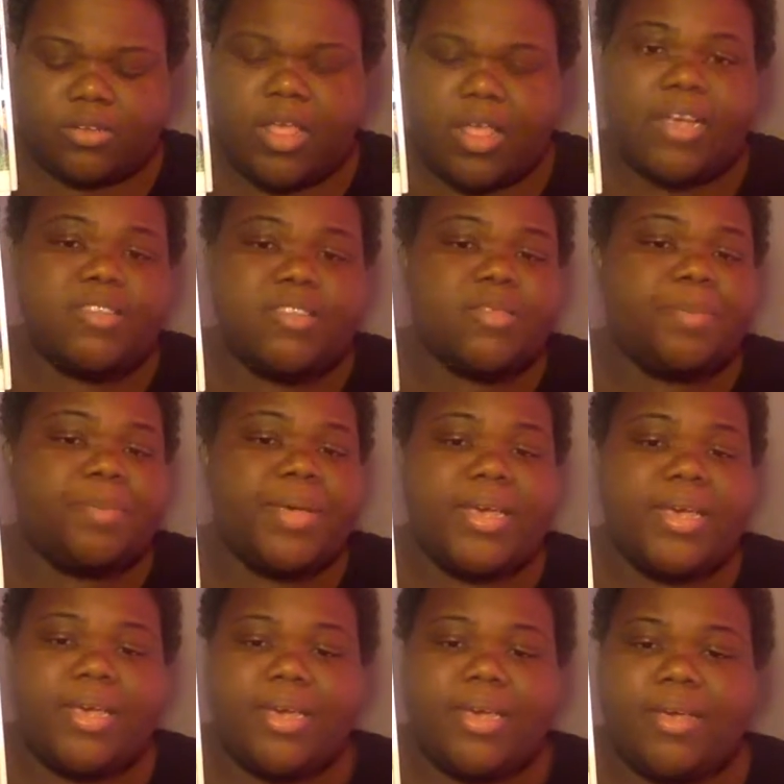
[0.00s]
like
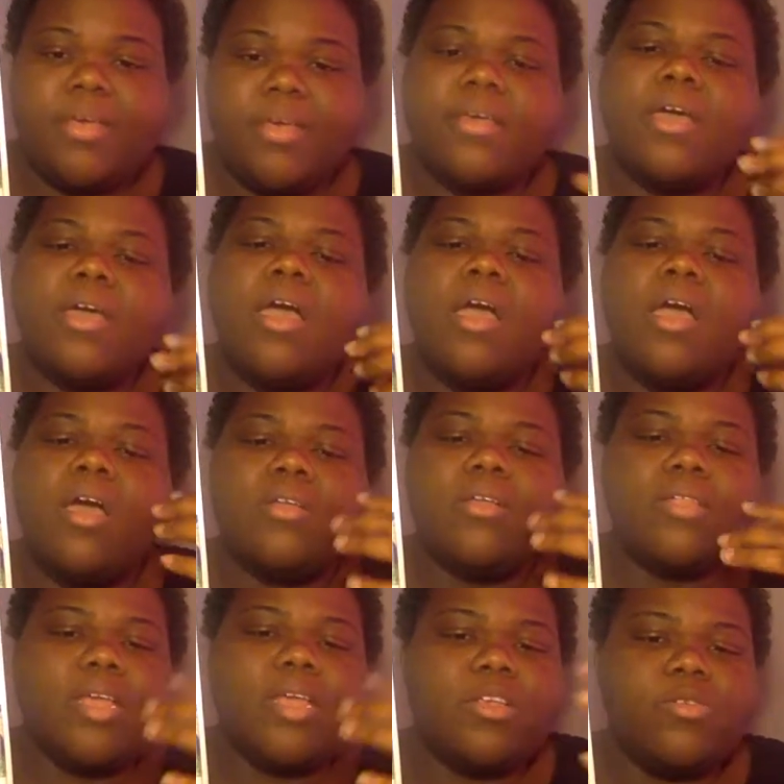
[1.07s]
Speak,
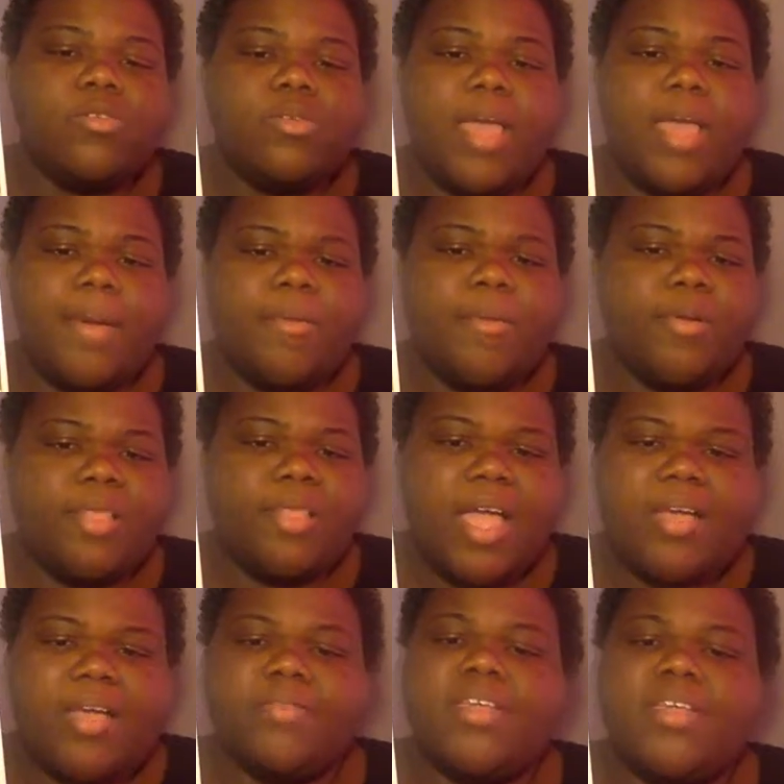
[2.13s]
that you came on
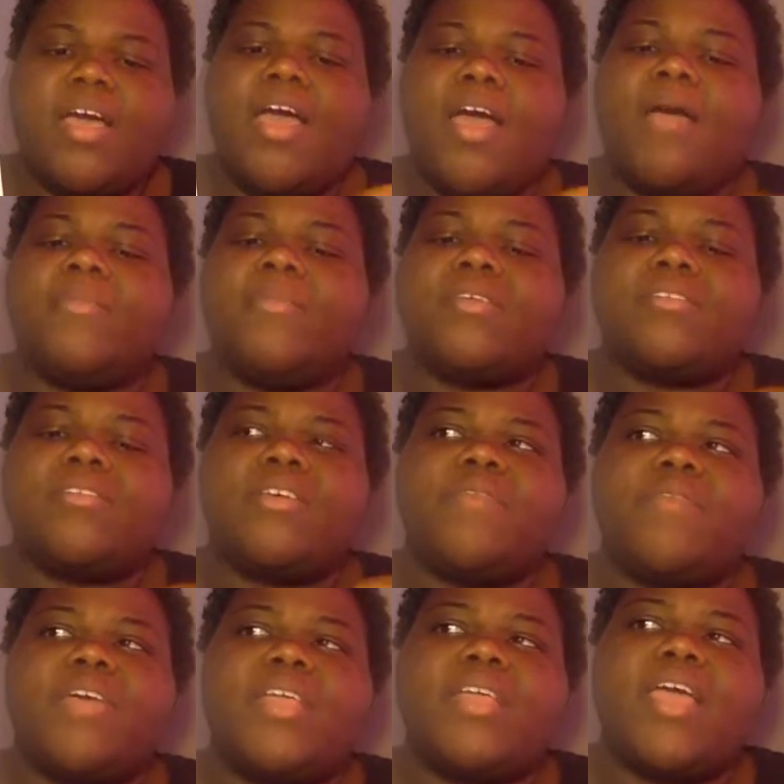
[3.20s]
Lifetime and
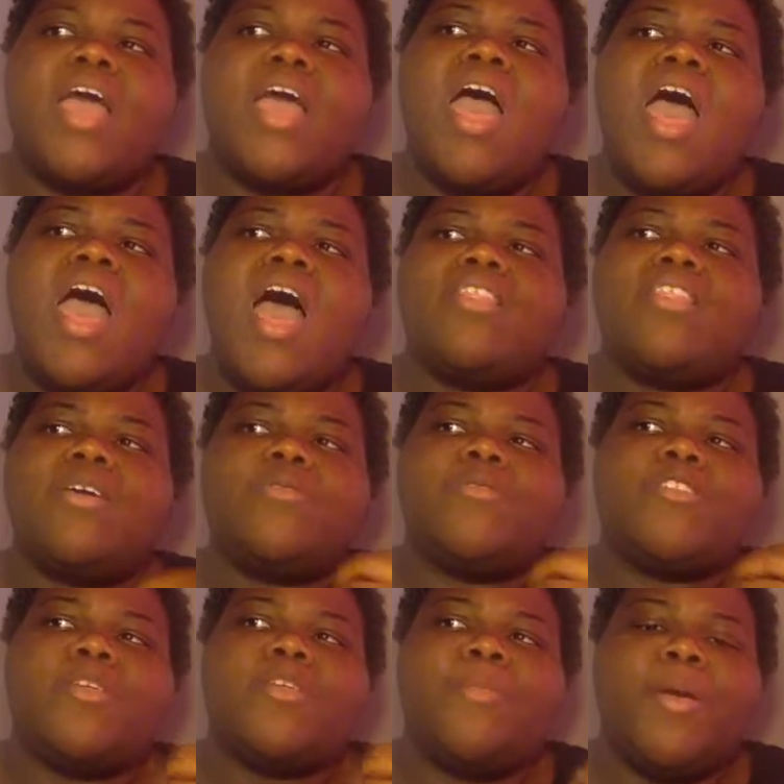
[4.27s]
stuff like that. I thought it
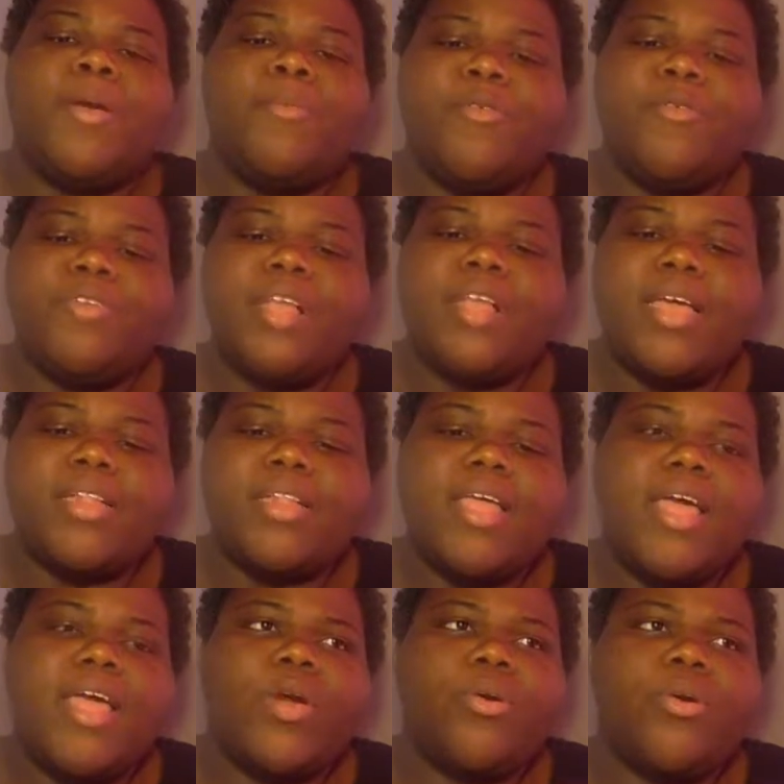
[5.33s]
was gonna be a movie like
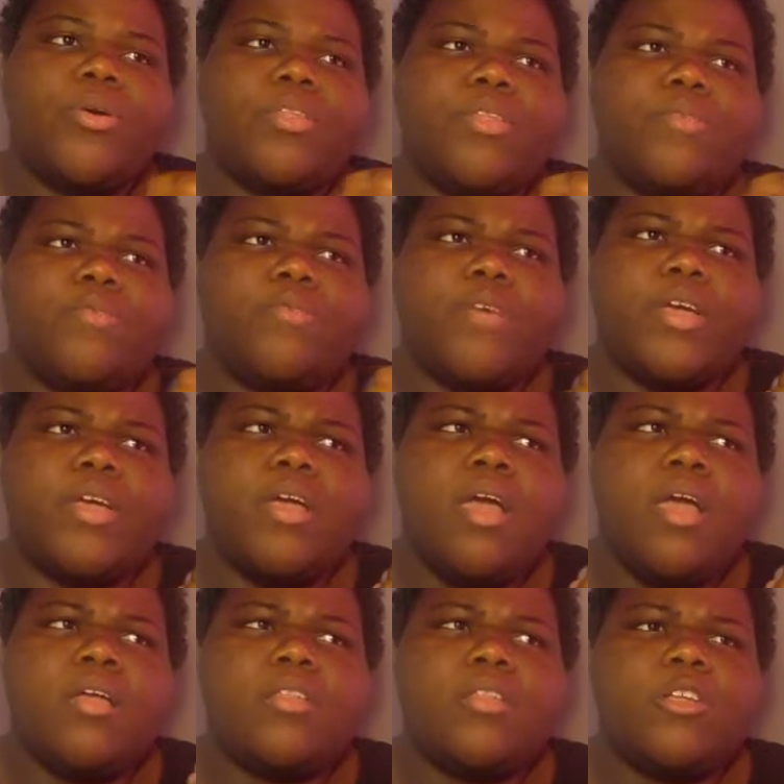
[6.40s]
that, or the
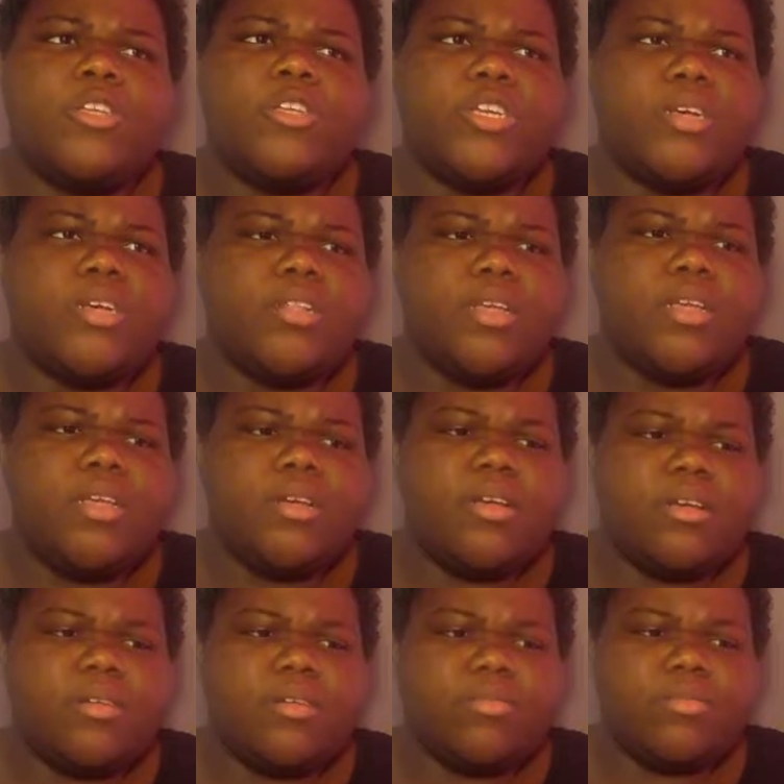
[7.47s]

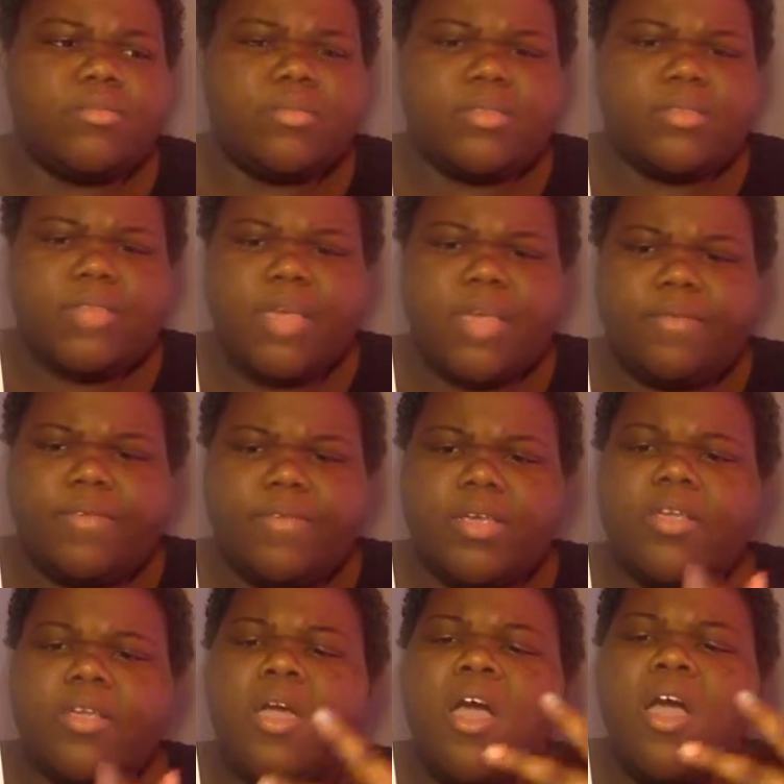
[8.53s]
Cheerleader
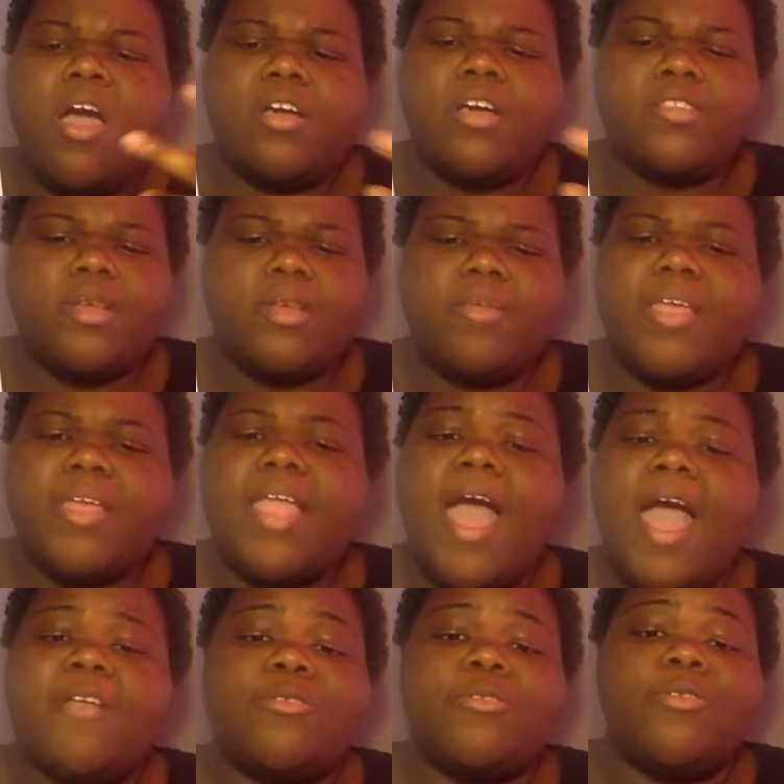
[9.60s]
7 or something like that.
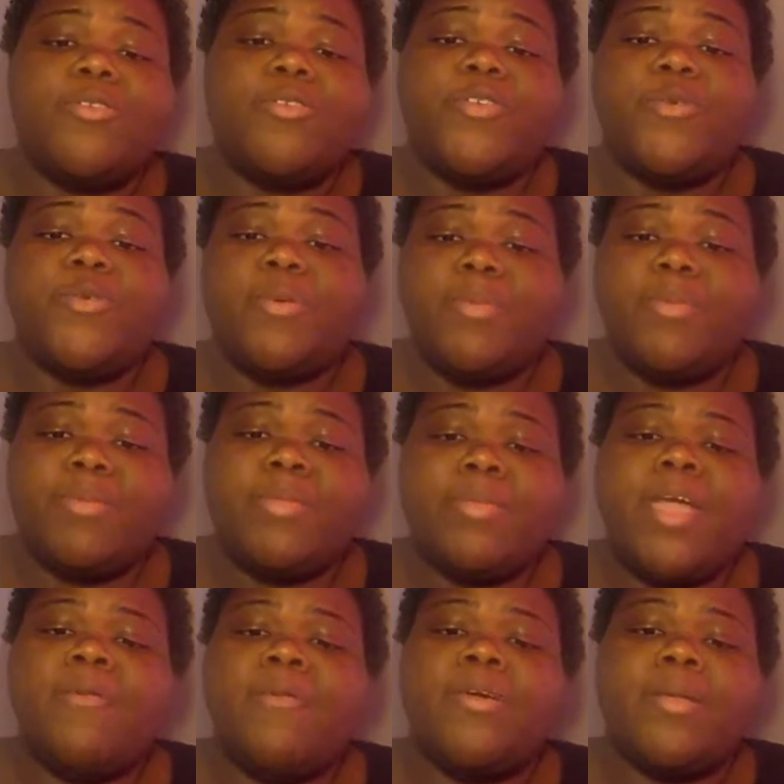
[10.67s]
I don't know if you remember
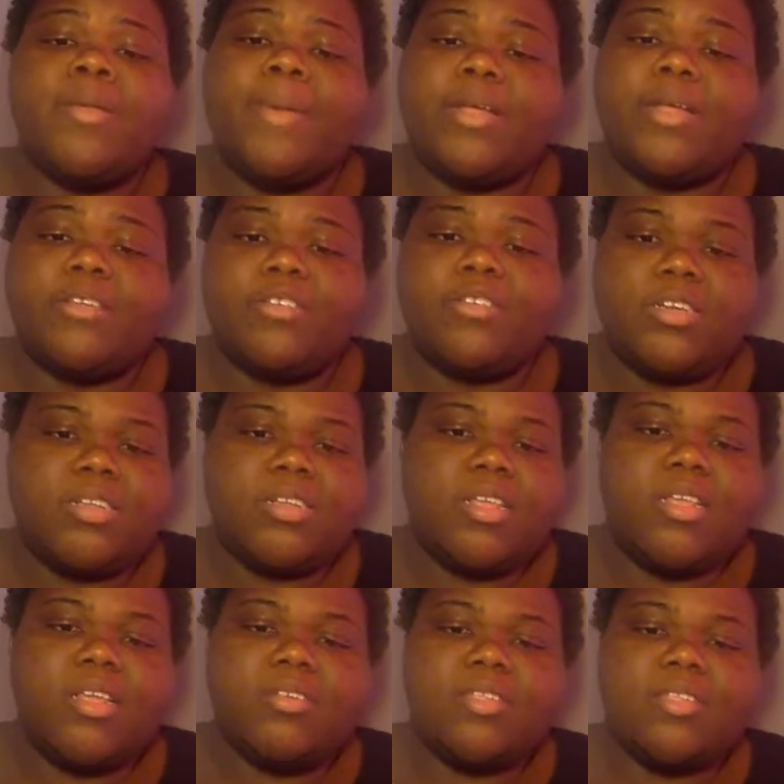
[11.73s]
that one about the
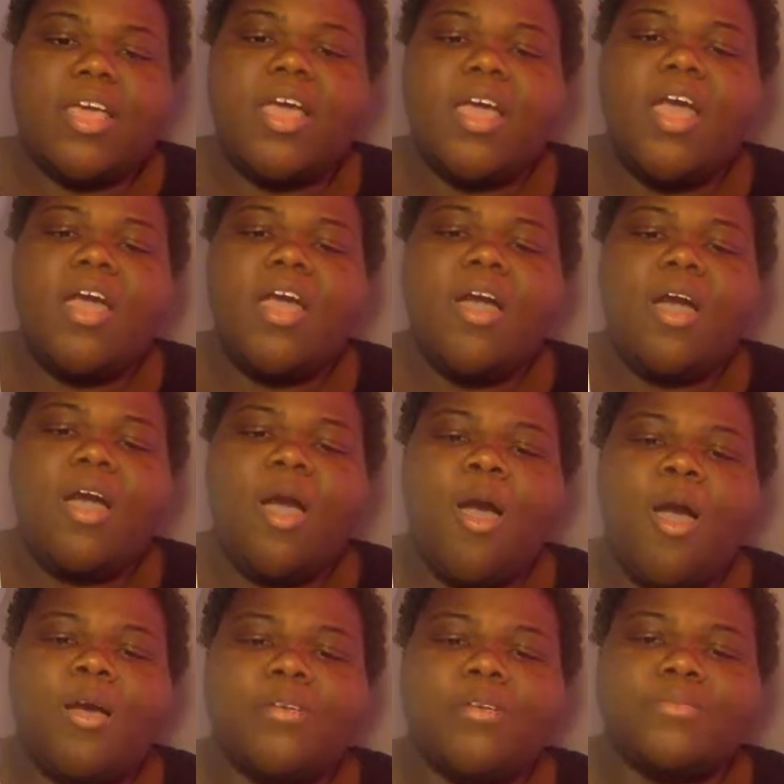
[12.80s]
cheerleaders that
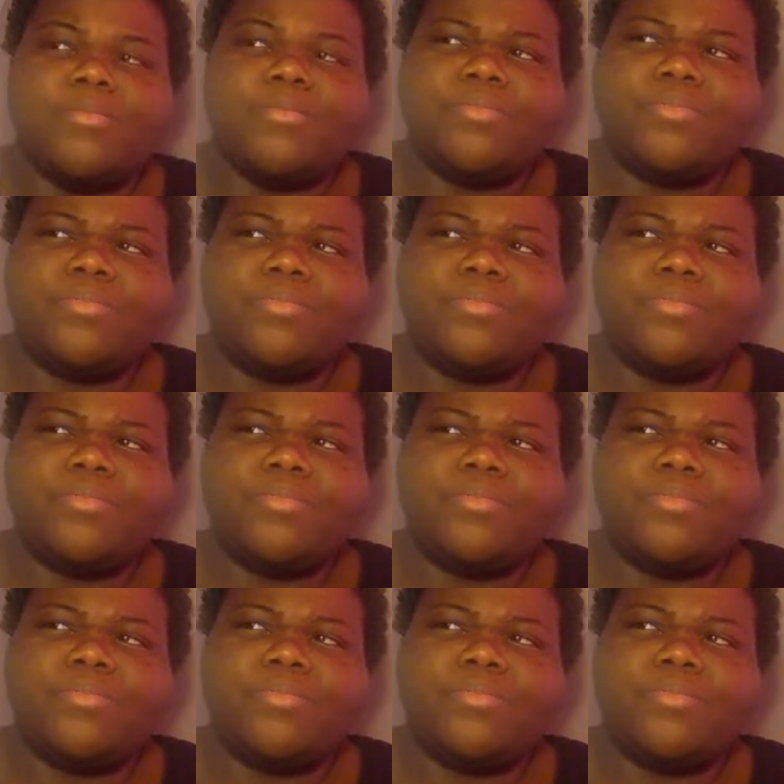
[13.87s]
um